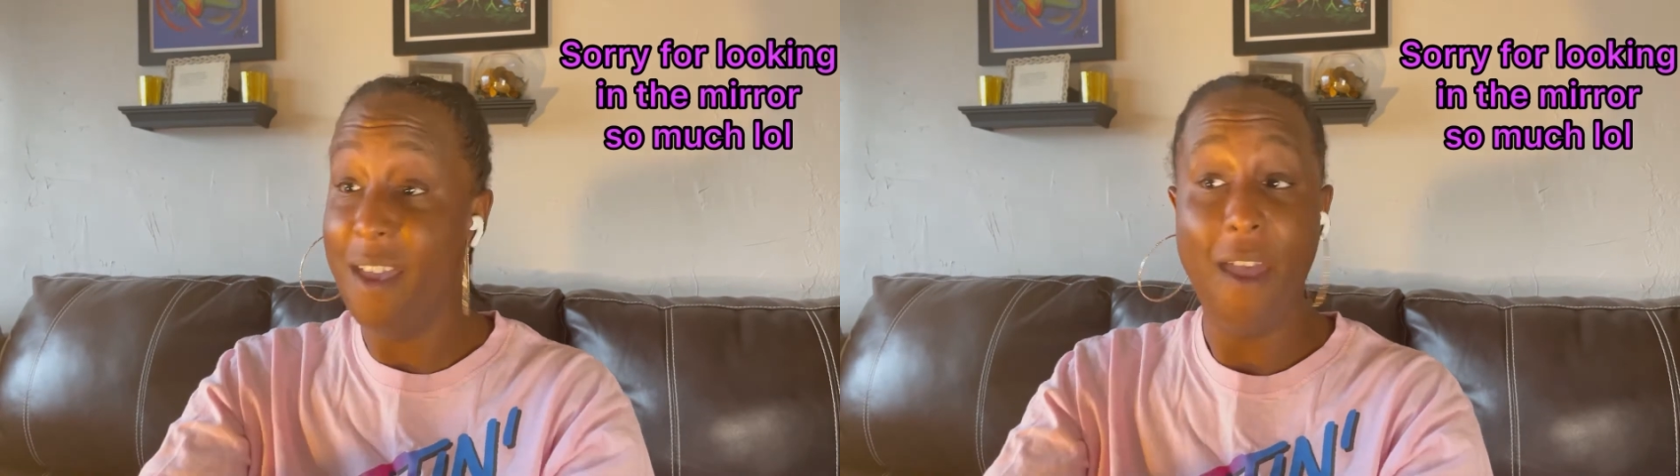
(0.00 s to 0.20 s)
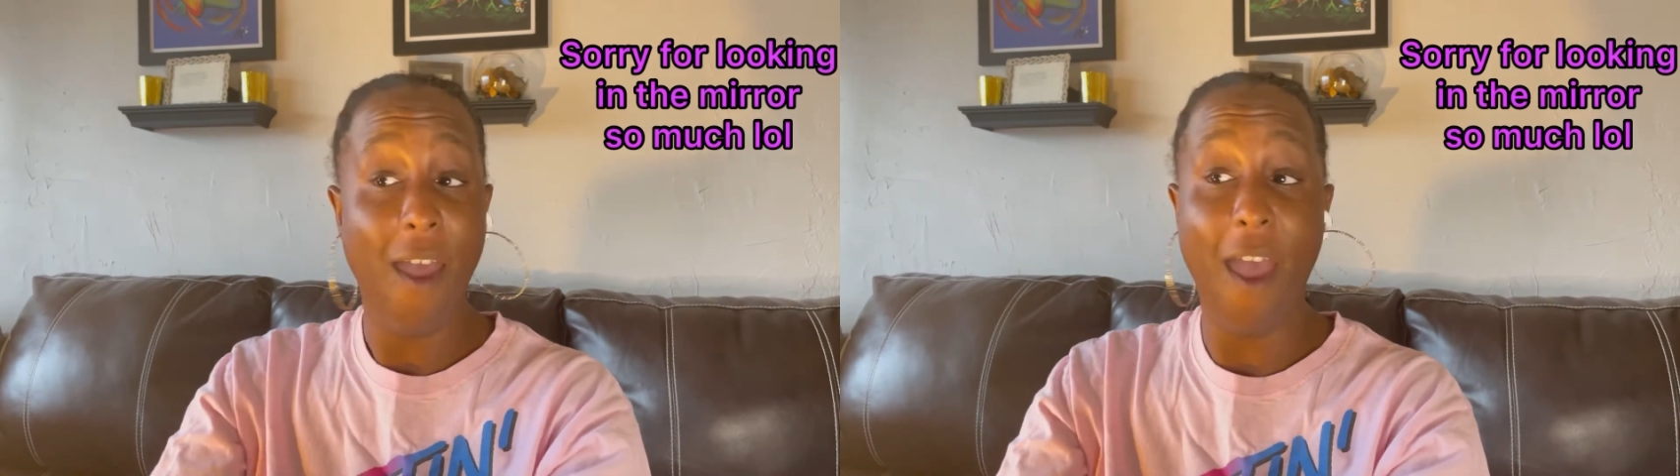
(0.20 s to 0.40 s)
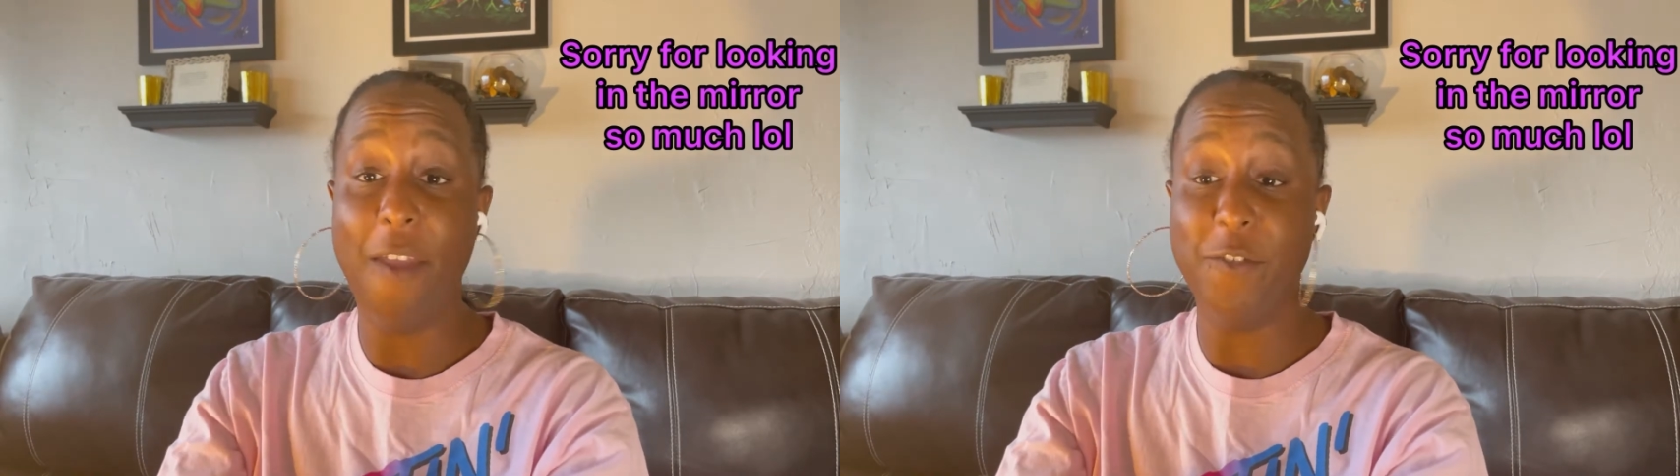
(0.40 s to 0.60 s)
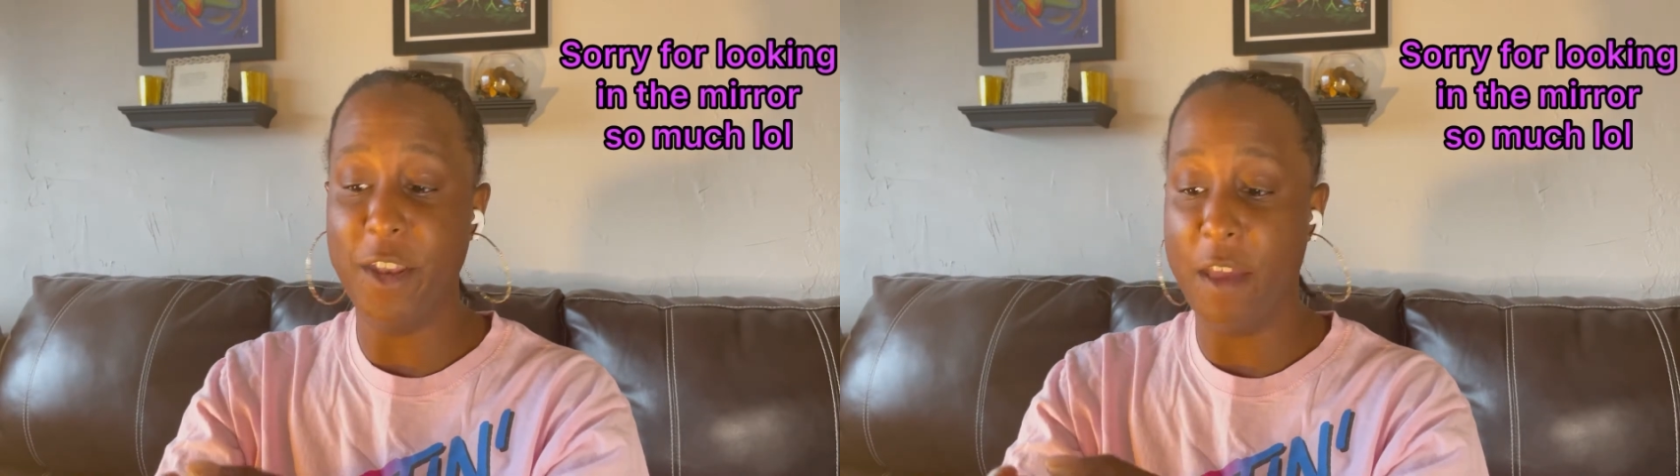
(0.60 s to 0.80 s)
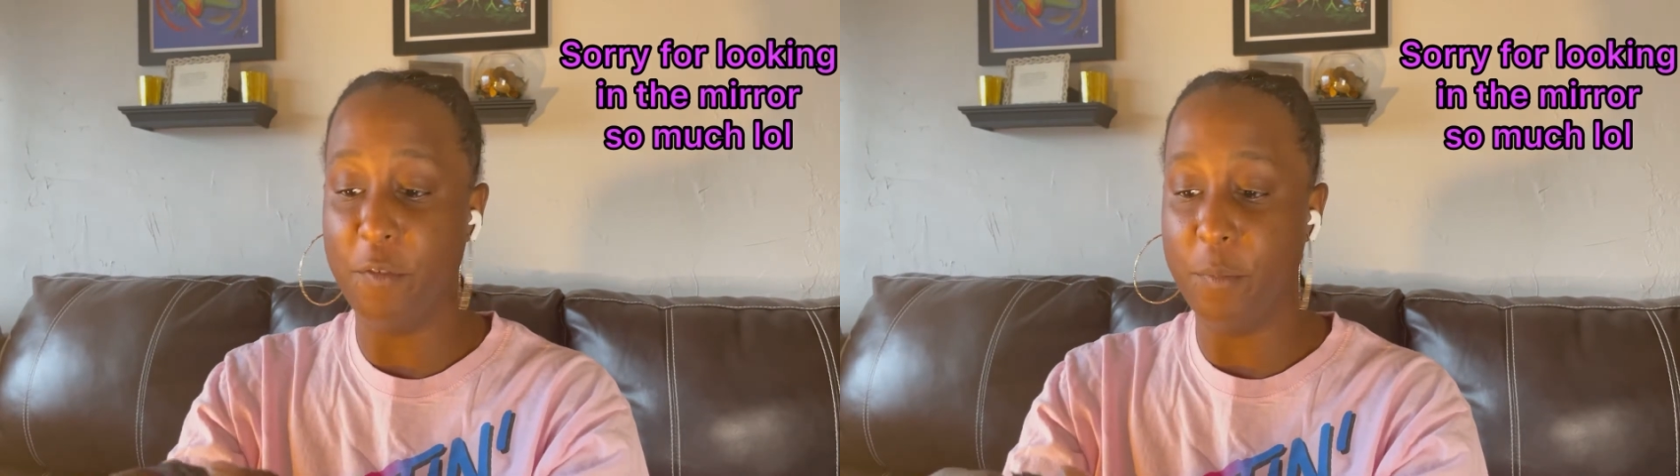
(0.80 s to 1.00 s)
I've never
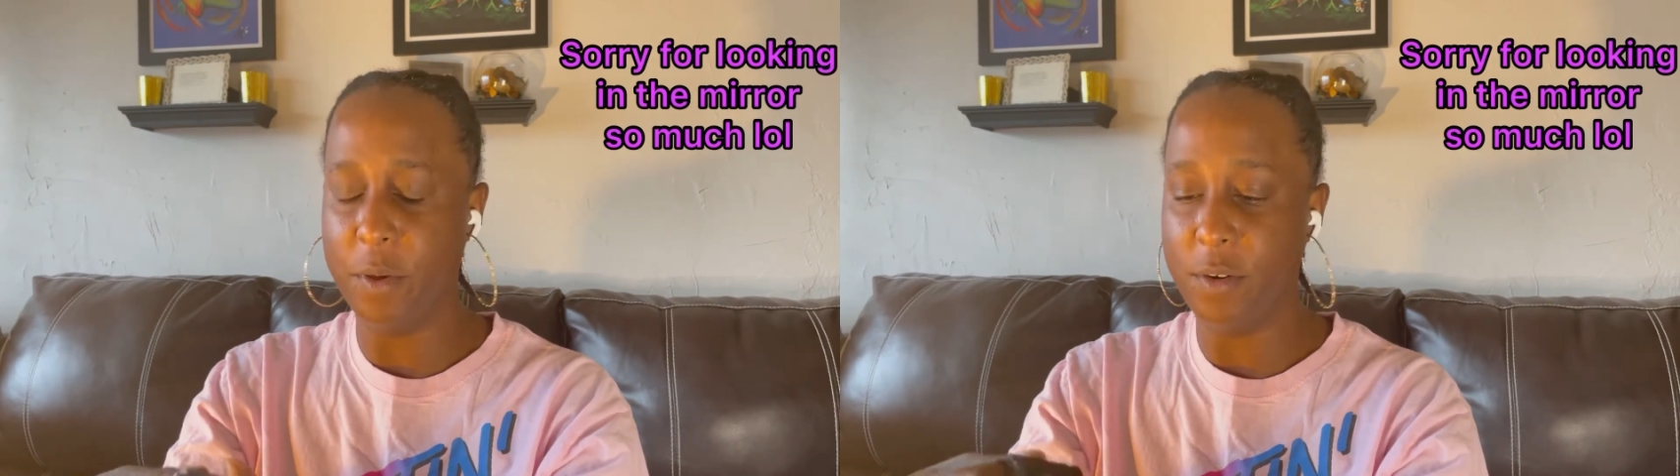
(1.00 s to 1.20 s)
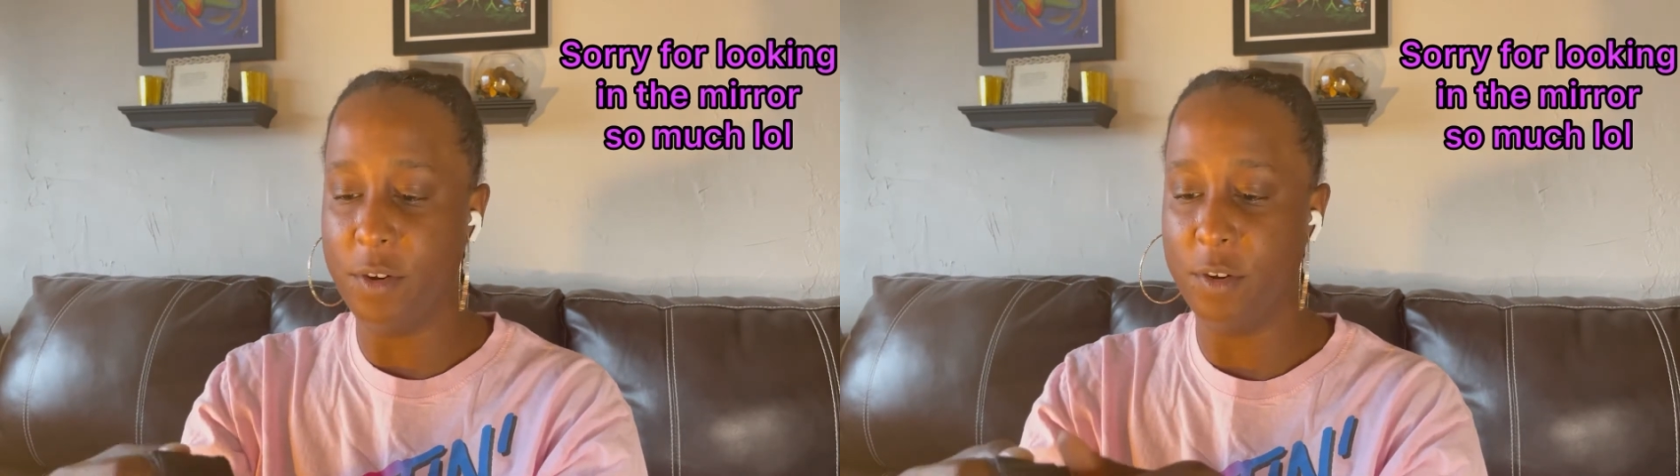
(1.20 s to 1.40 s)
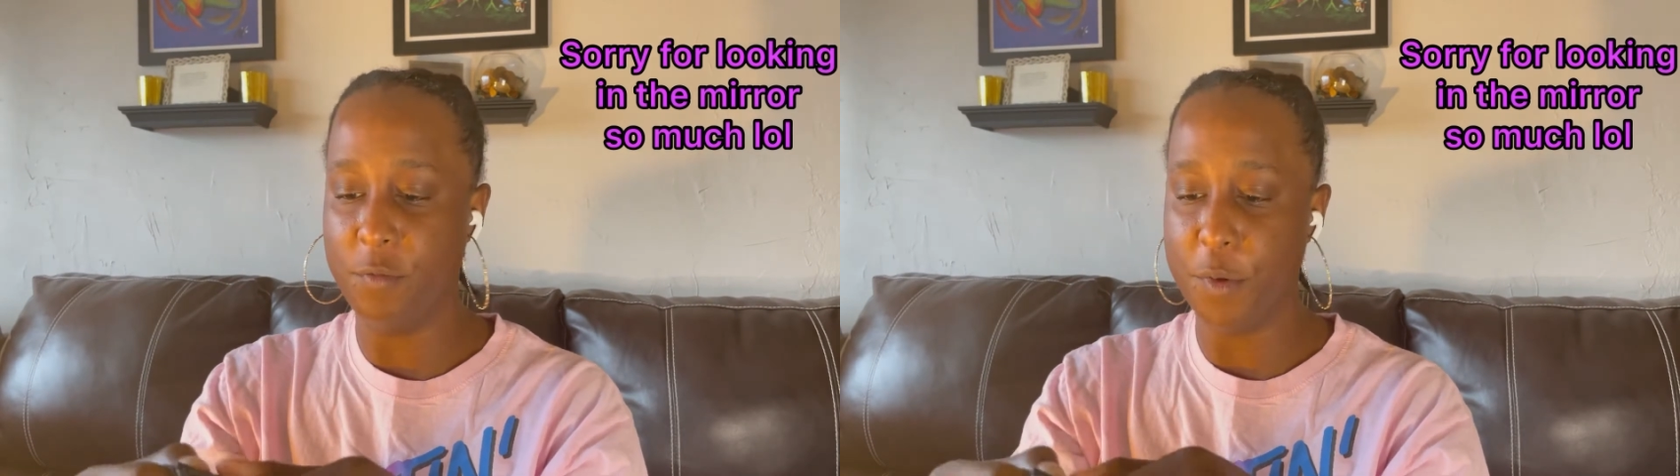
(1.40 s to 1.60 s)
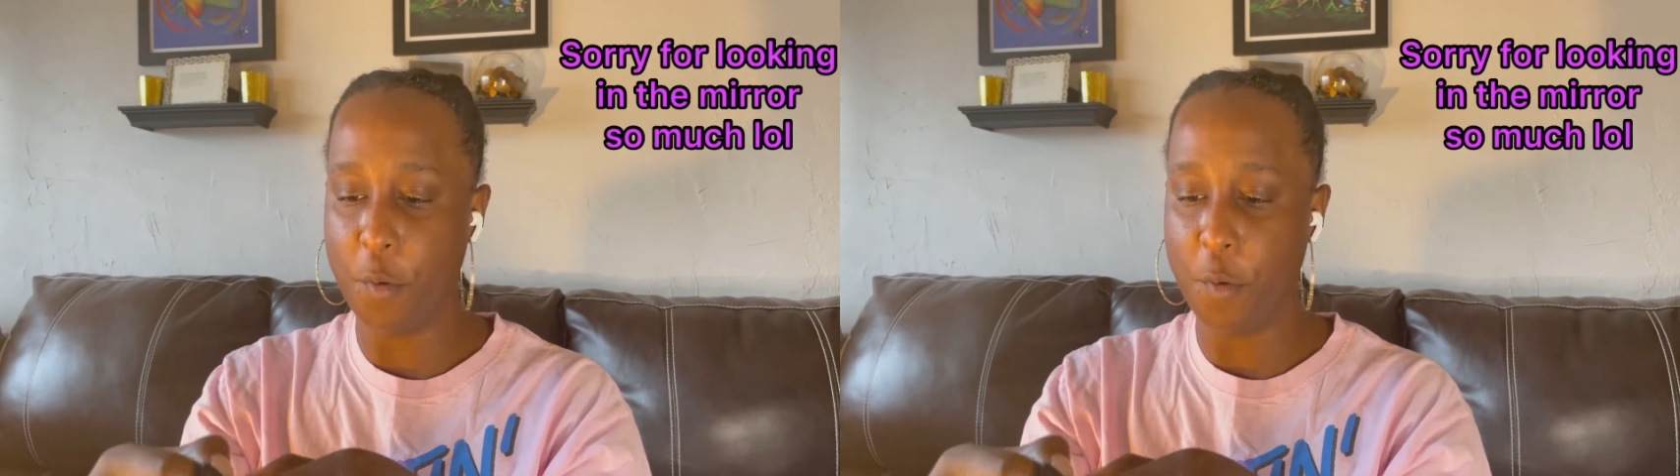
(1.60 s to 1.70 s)
put on a real wig